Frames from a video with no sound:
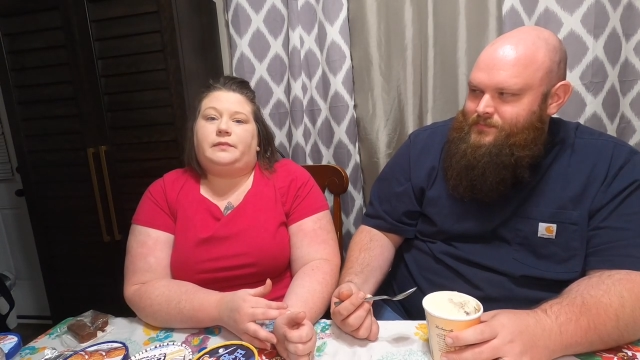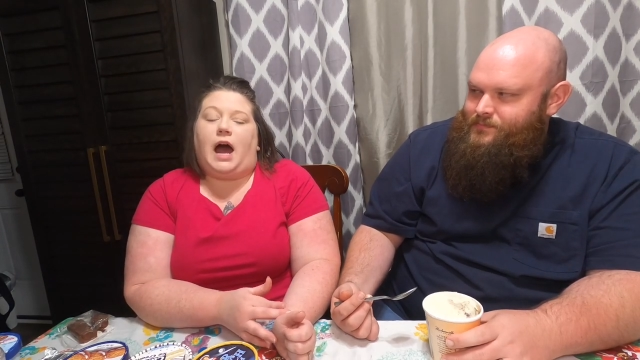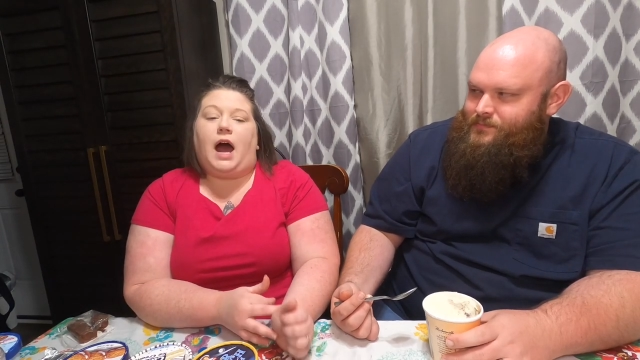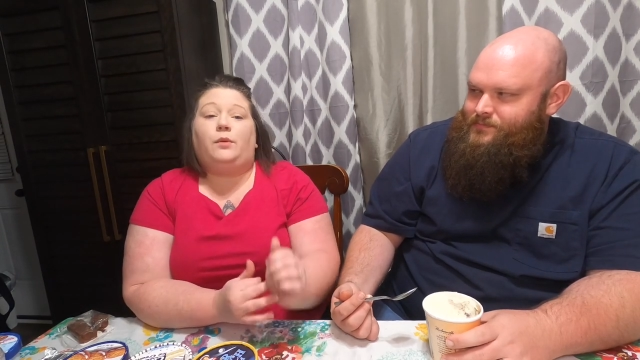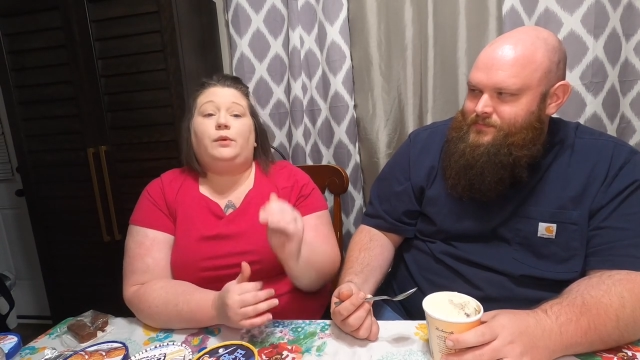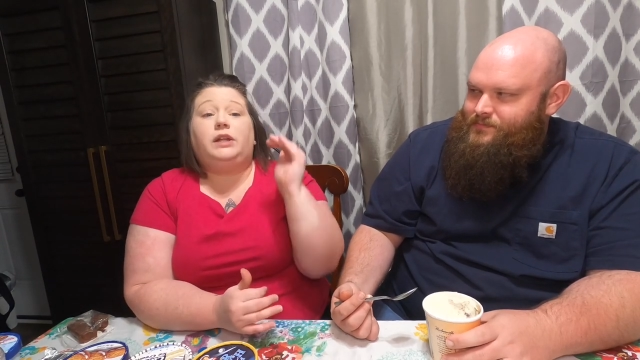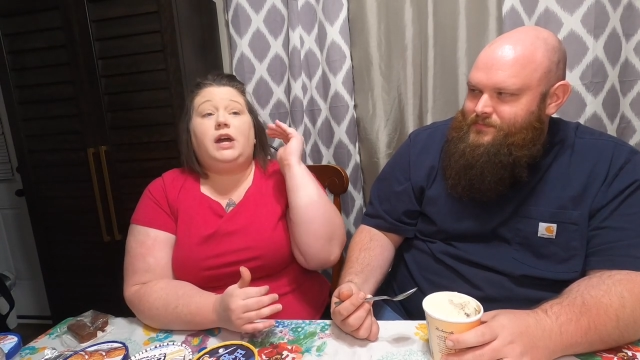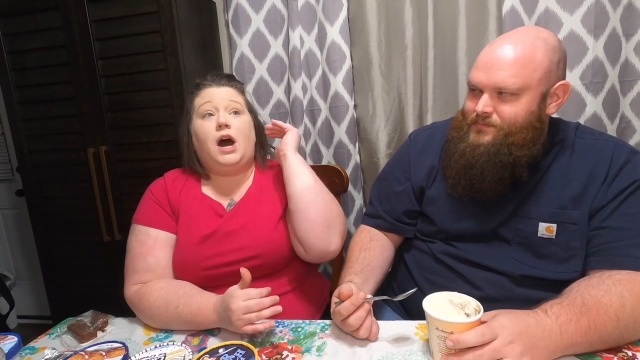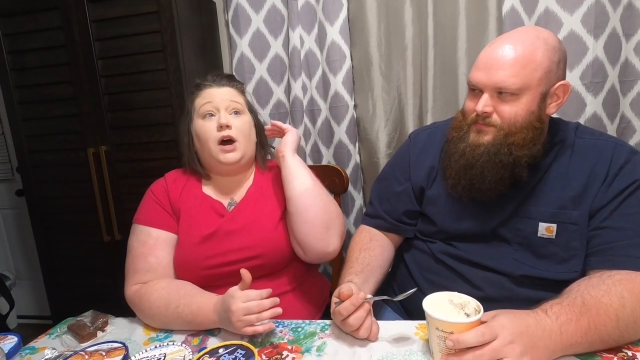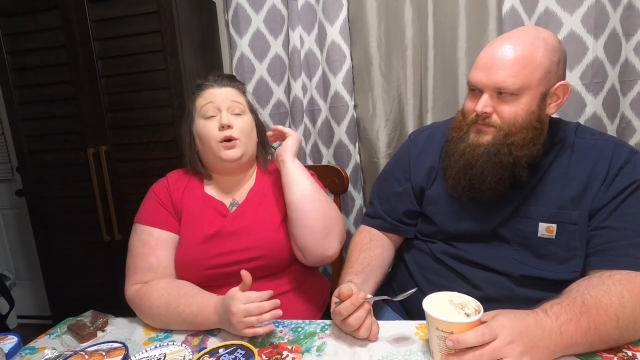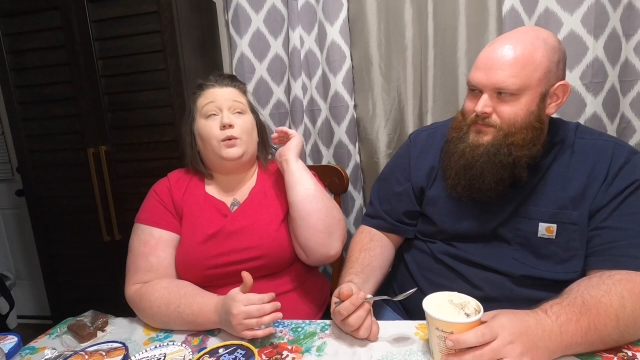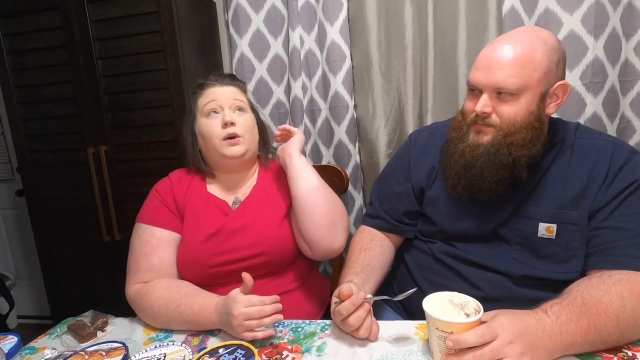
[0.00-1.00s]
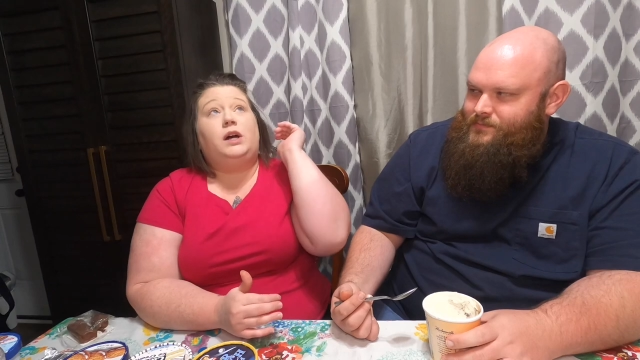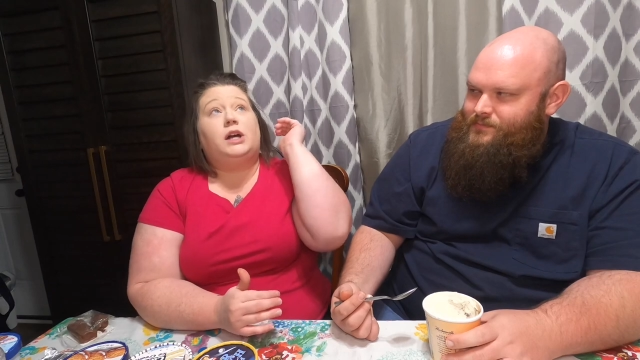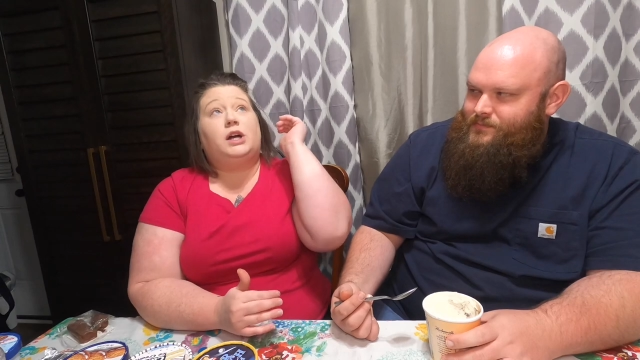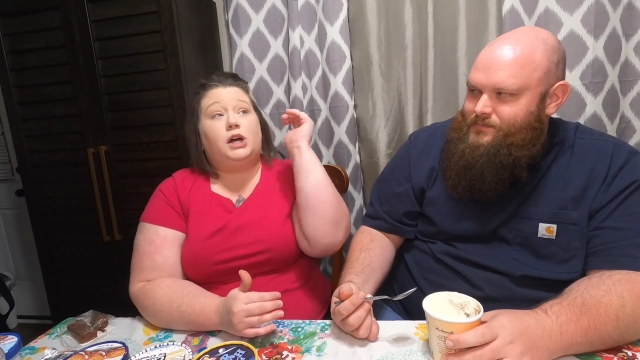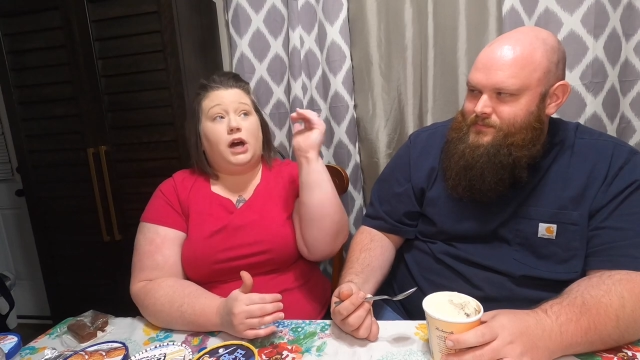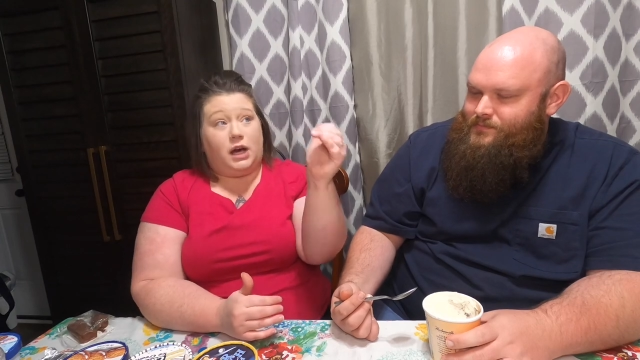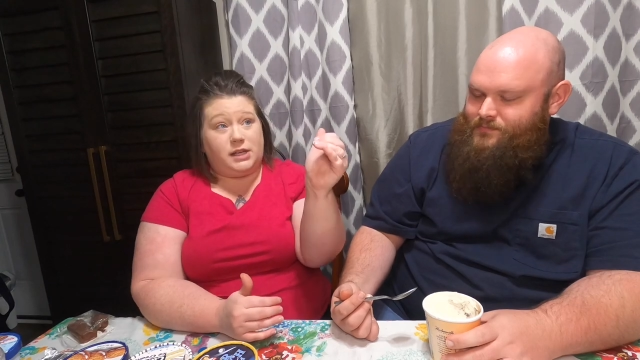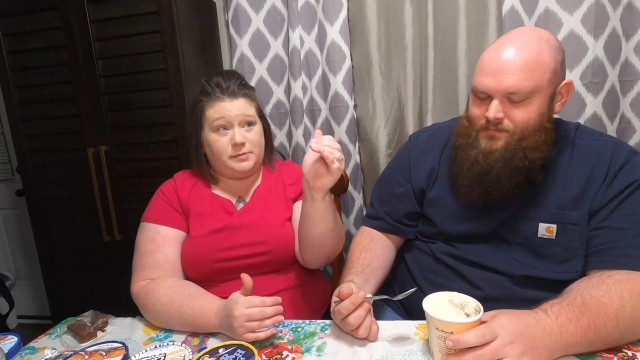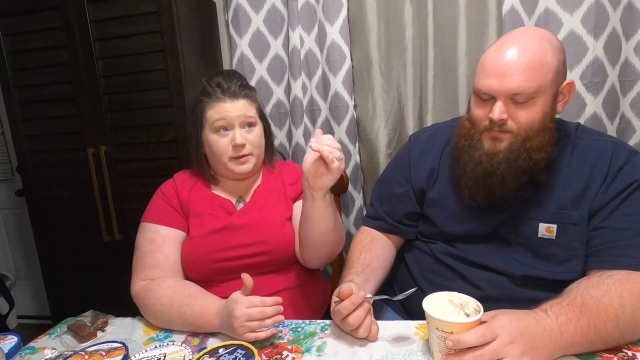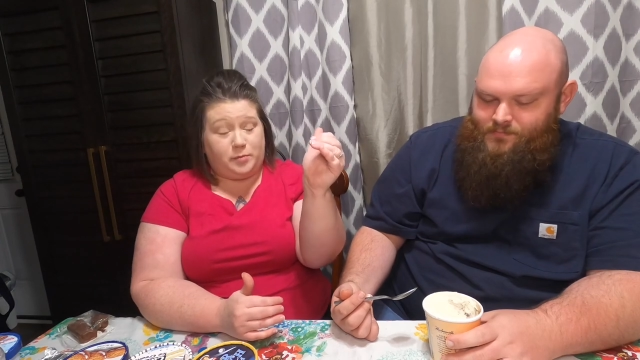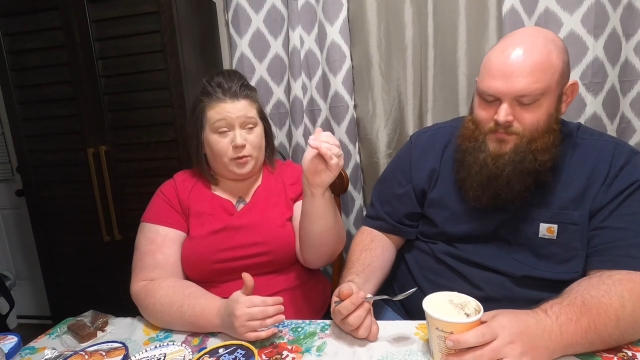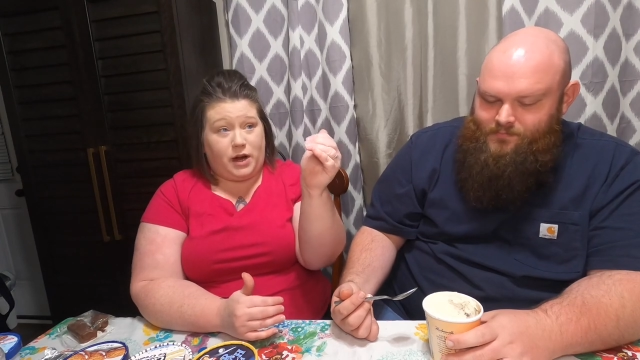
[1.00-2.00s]
Speaker 1: I would go
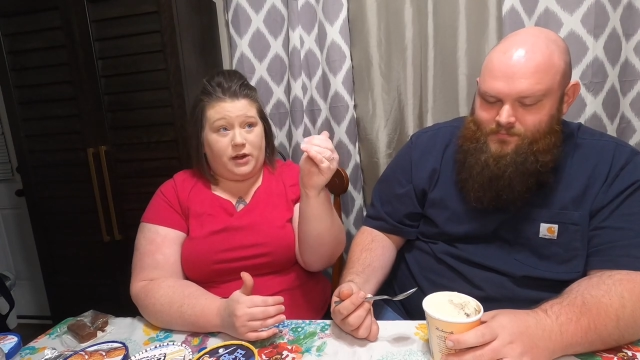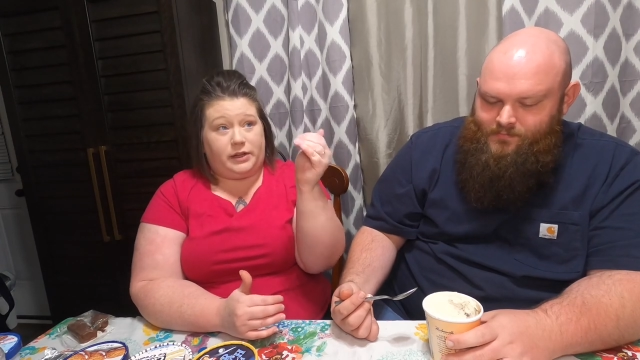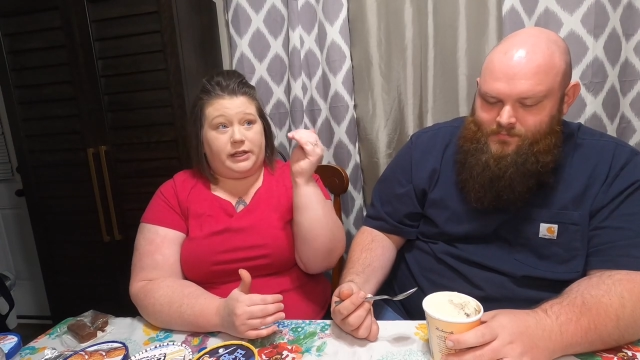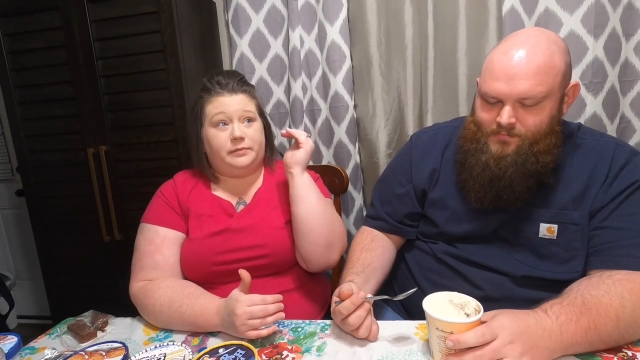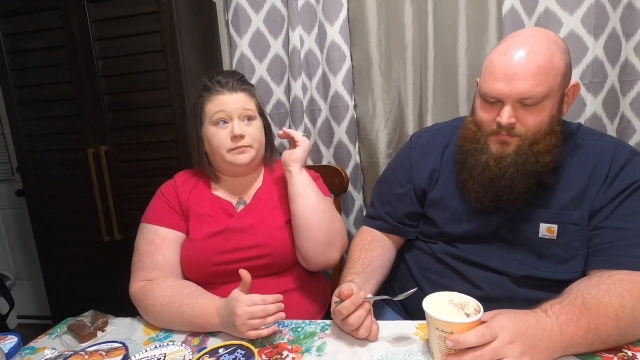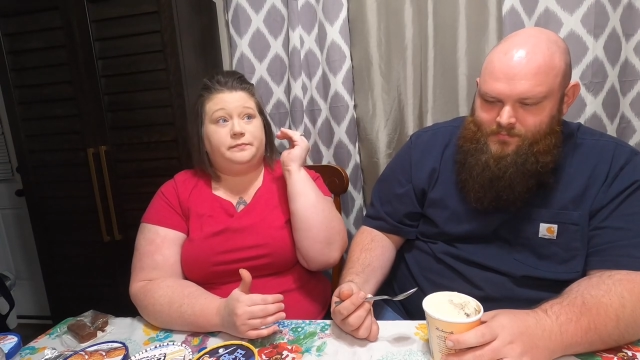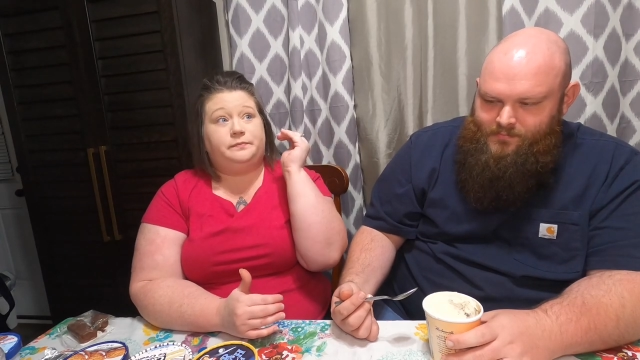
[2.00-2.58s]
Cosmic Brownie,